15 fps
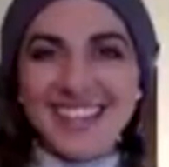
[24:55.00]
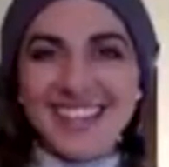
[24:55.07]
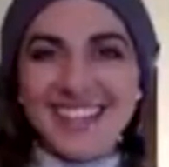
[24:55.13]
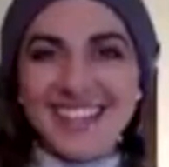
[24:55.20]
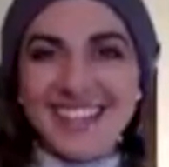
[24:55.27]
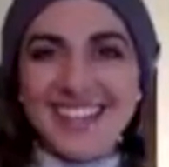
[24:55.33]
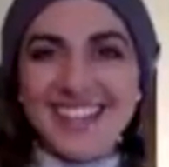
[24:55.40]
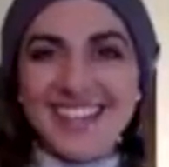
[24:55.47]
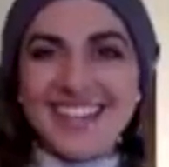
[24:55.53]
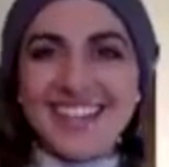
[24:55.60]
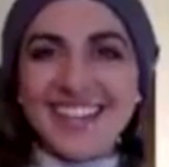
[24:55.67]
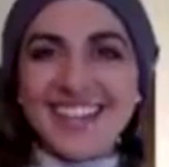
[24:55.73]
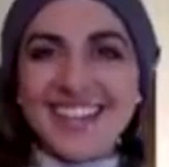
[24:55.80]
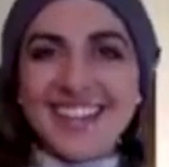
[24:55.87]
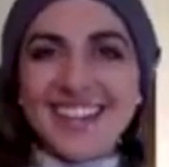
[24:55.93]

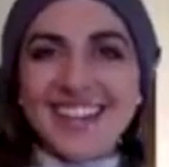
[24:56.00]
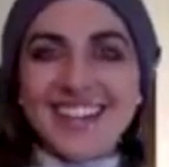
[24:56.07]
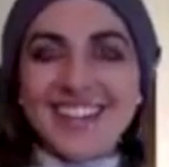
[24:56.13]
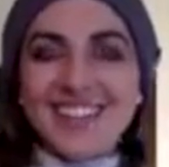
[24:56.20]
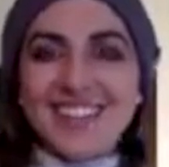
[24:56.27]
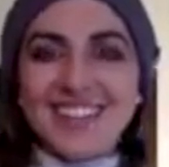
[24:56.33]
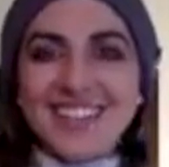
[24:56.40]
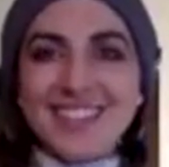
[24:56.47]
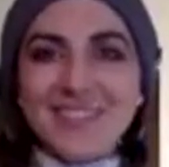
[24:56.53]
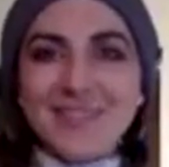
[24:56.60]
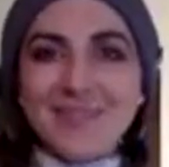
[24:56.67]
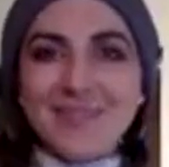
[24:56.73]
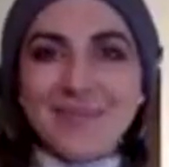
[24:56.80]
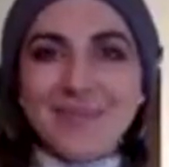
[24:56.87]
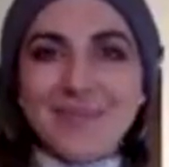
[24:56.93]

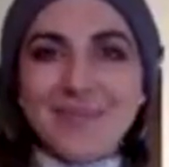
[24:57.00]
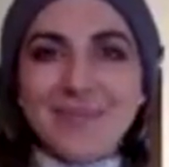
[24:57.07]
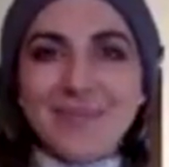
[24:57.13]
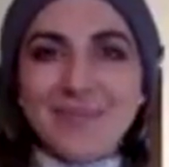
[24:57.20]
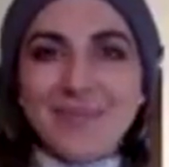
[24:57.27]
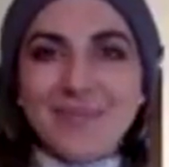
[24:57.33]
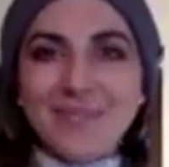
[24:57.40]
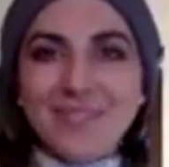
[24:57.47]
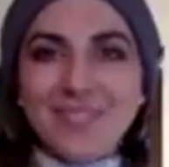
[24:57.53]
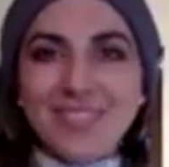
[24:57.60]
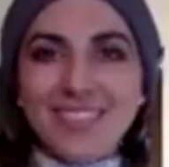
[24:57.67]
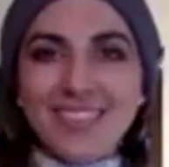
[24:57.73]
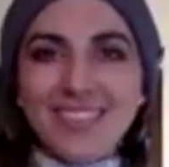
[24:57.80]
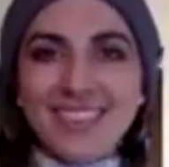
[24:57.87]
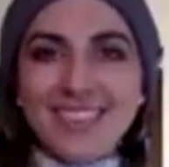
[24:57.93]

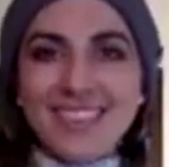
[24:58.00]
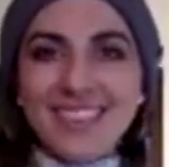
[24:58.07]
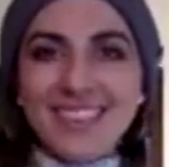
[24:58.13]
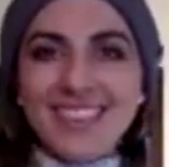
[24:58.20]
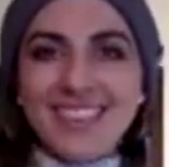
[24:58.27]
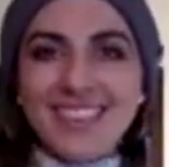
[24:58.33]
(not speaking)